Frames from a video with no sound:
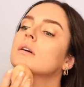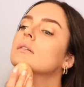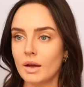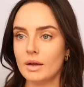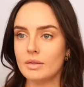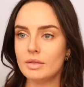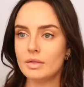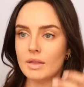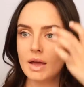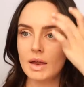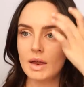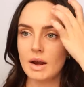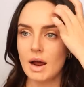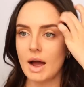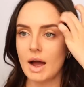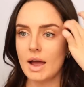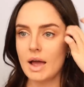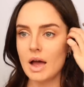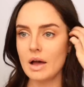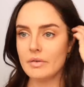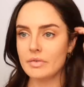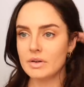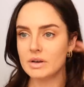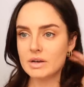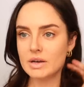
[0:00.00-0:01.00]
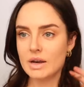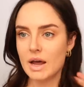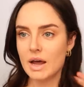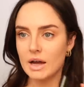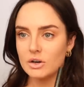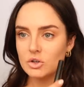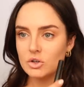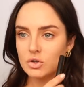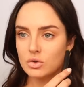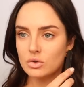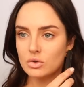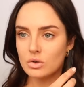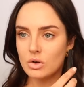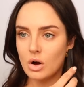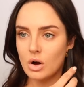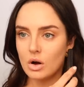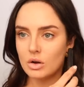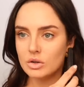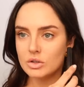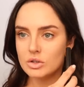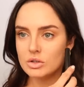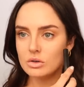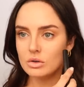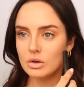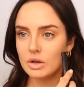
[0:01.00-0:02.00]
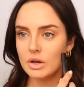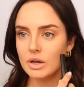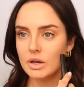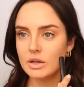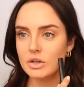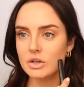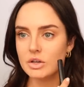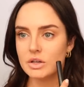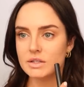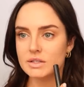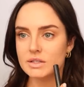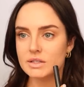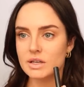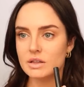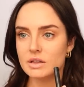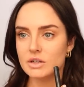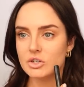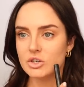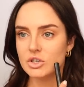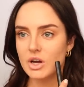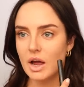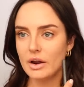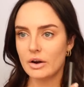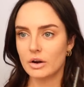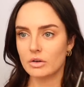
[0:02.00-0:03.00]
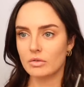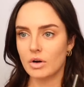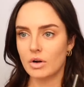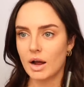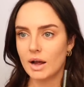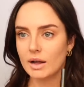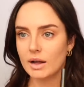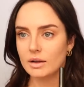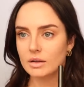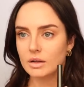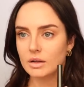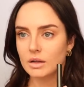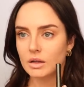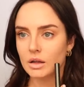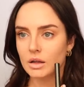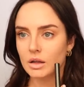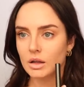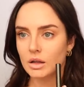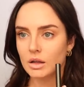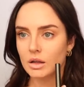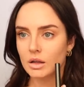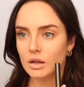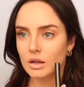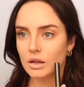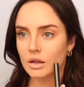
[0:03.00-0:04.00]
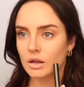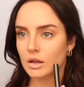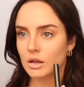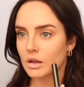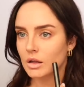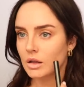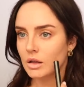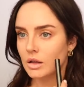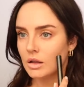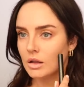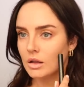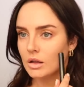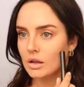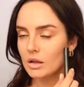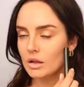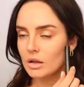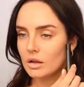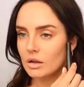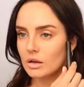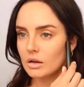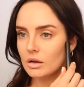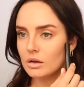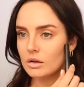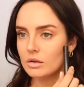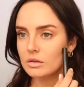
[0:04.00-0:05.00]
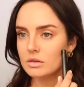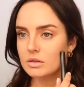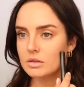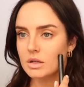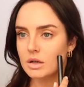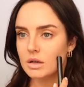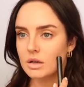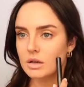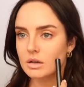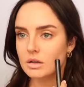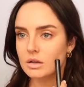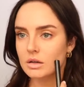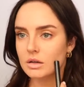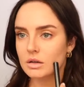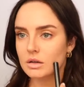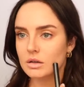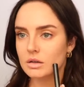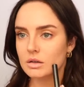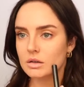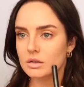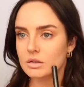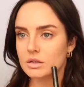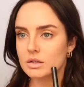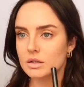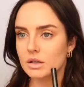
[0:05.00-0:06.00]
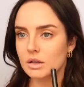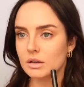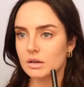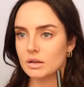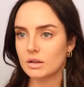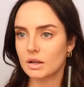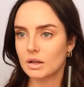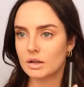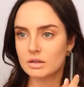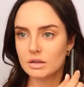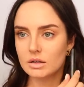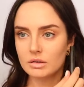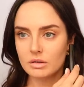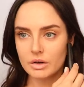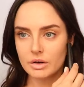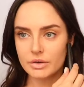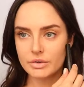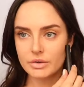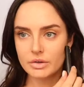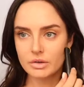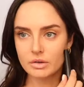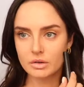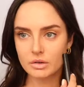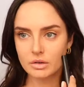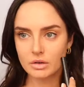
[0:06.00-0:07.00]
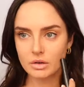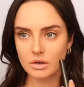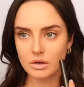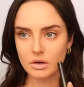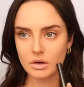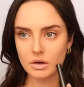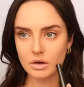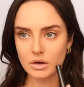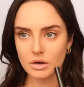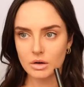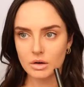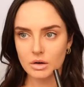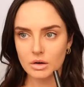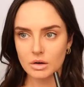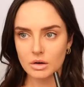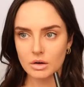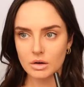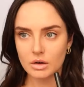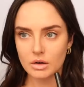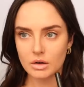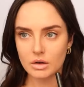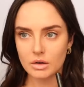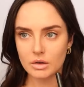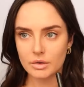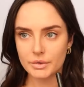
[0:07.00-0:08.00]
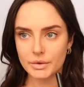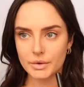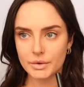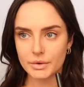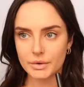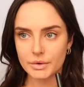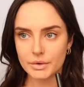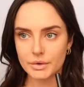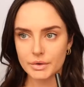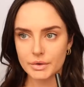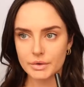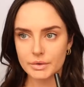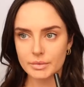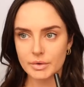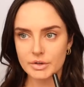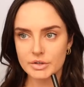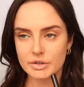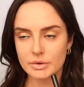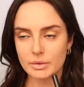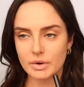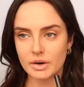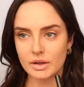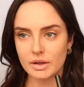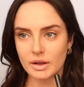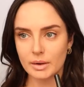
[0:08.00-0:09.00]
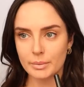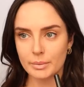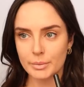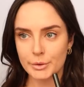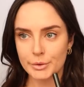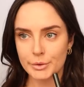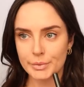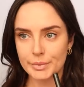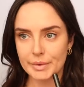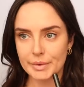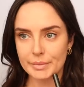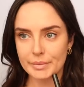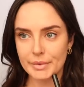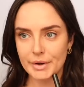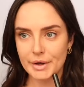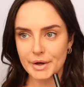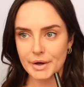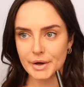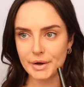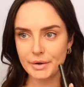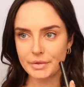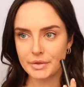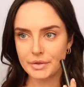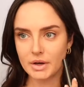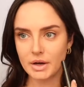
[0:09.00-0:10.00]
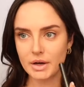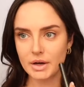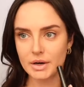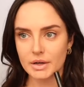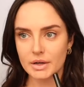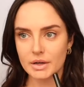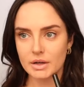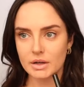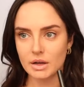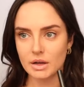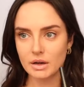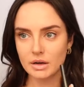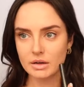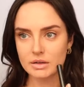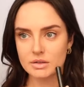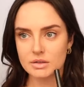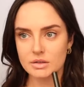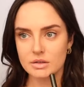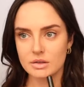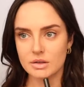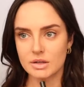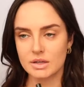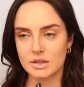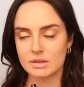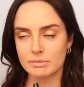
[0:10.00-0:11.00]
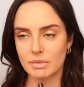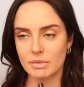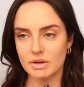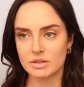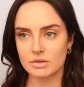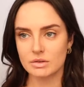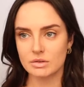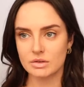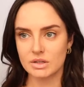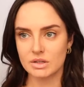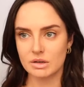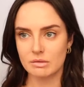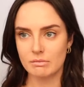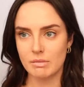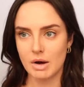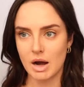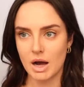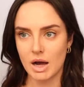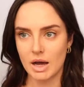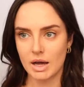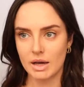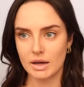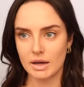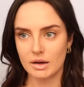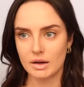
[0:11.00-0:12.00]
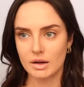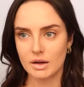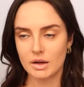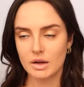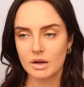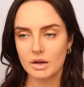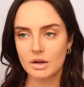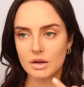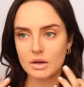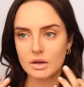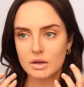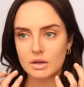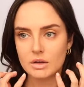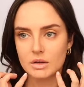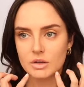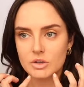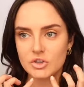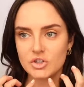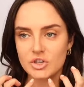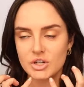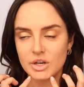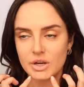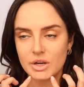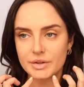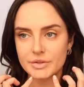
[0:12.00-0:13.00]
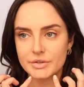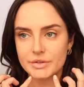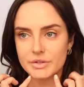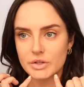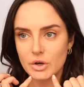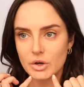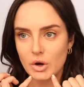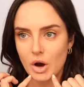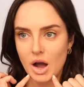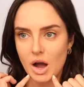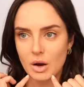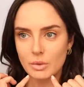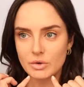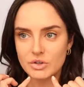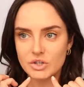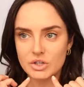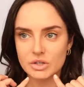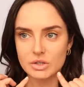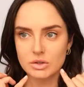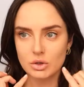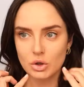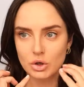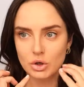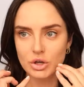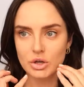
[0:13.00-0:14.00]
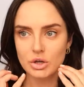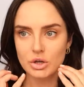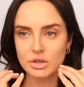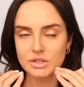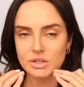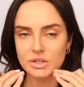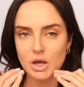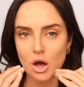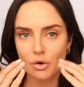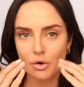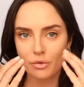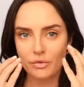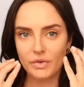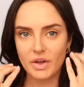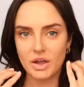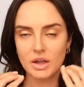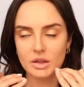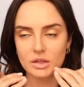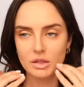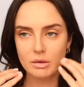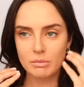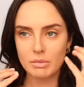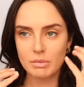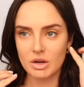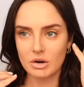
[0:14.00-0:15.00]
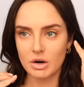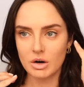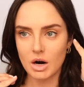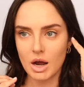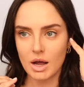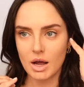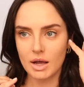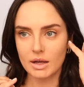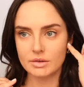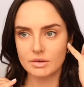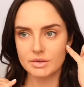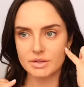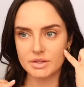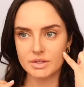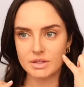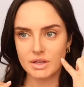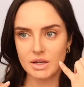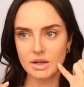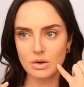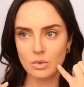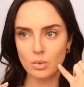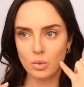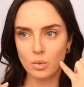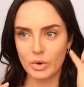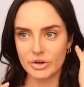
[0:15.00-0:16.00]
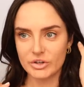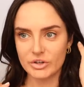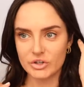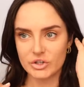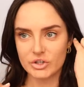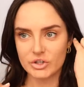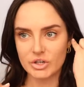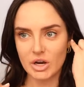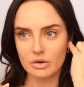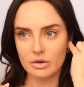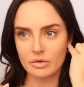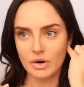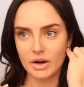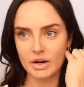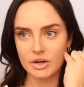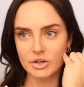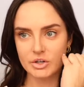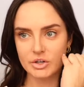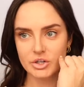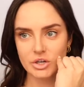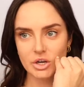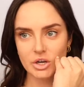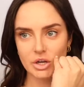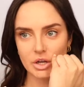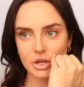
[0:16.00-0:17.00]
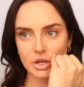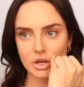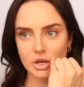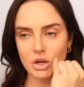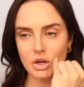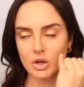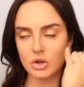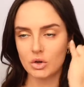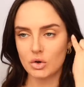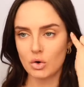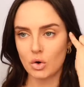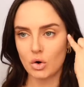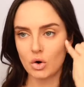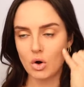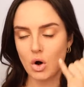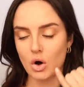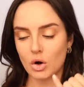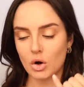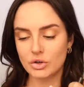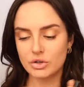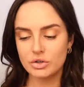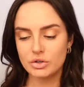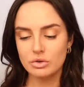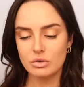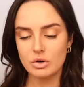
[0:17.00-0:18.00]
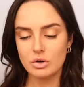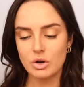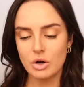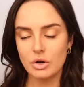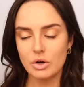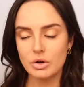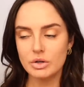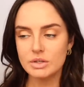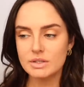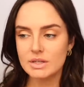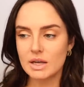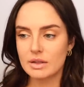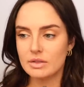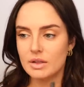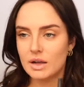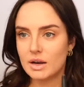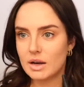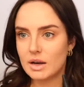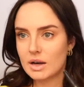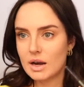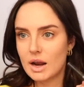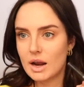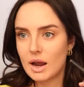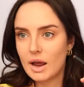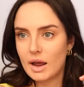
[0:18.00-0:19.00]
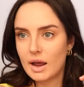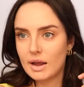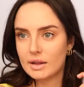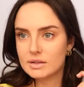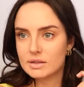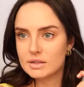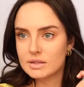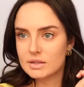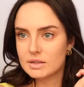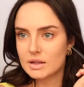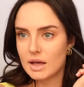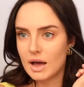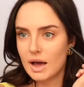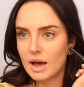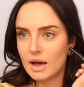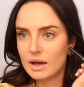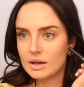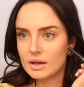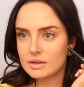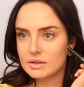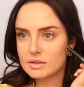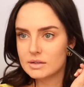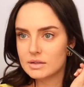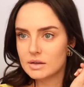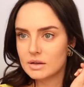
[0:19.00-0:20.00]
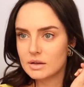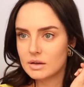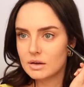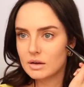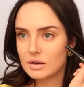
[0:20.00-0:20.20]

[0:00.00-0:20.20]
And then I have a natural contour here. You can see the shadow, right? Goes like down in that direction. Especially when I like move my mouth, it kind of connects to these muscles in my chin. So I would look at yourself in the mirror and see which direction your contour goes and then enhance that.